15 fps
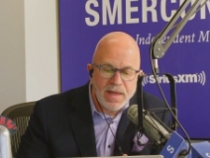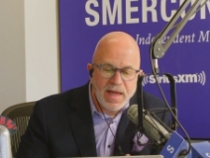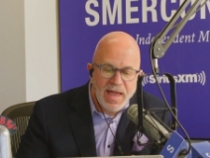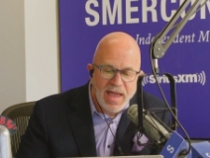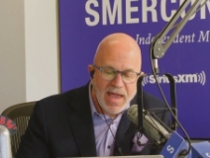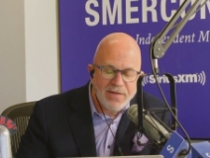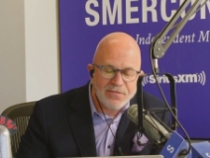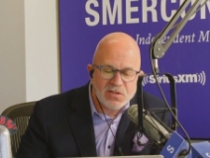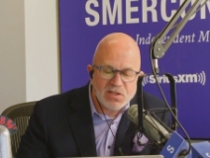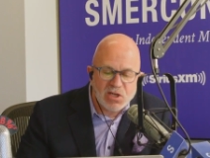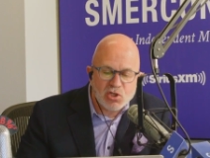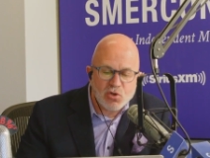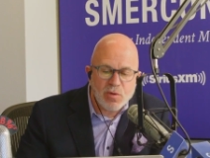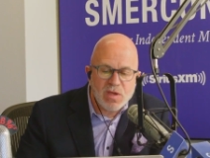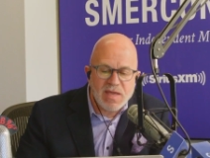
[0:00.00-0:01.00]
a
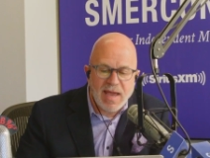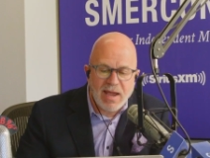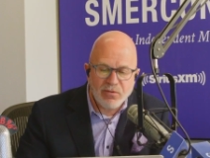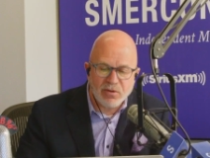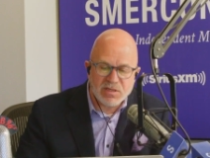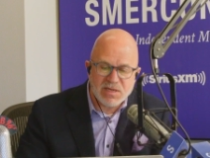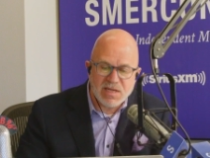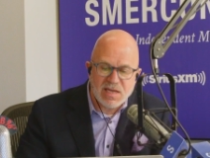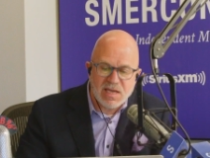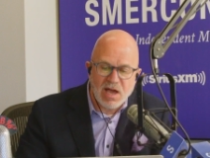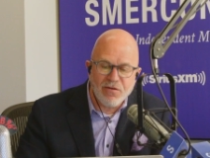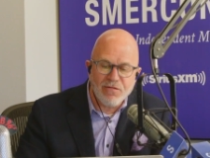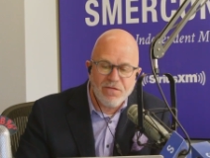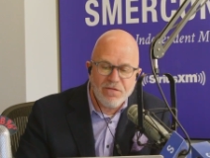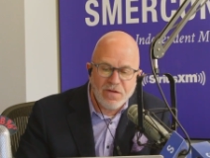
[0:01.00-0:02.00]
half-century guarantee
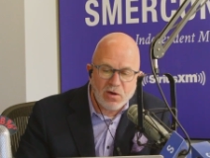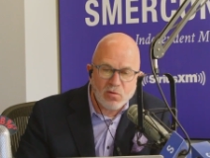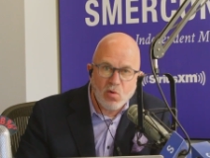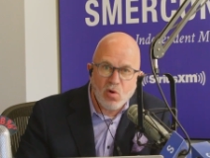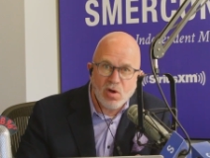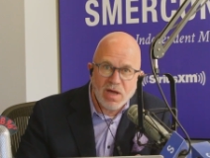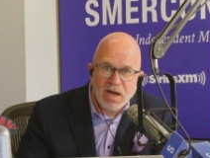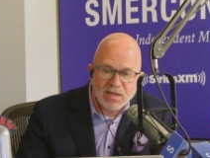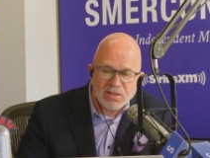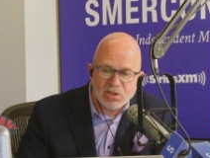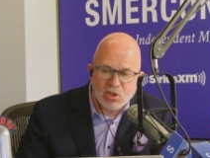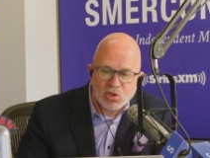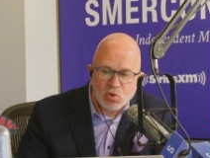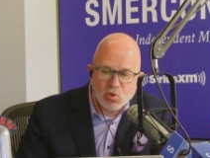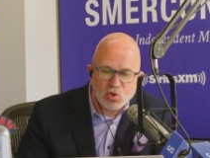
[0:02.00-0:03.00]
of federal
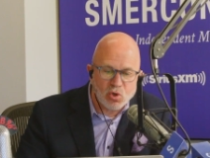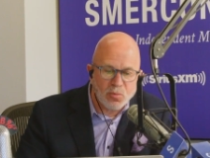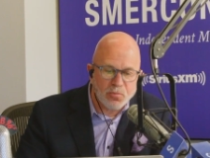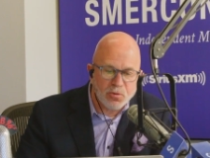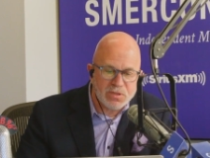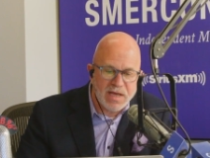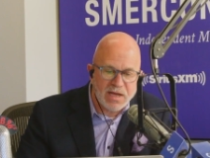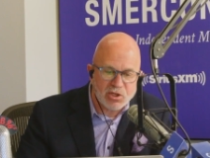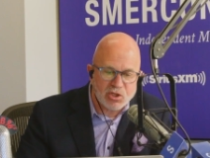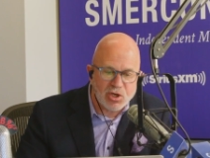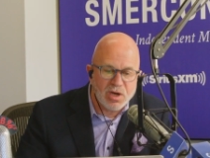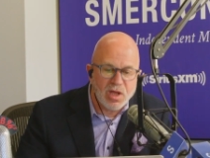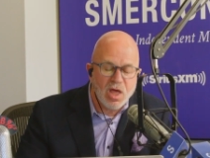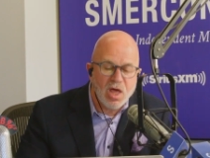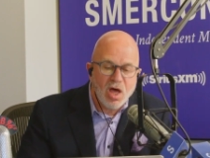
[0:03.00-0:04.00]
constitutional
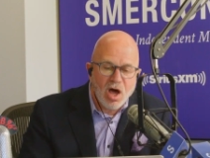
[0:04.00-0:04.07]
protection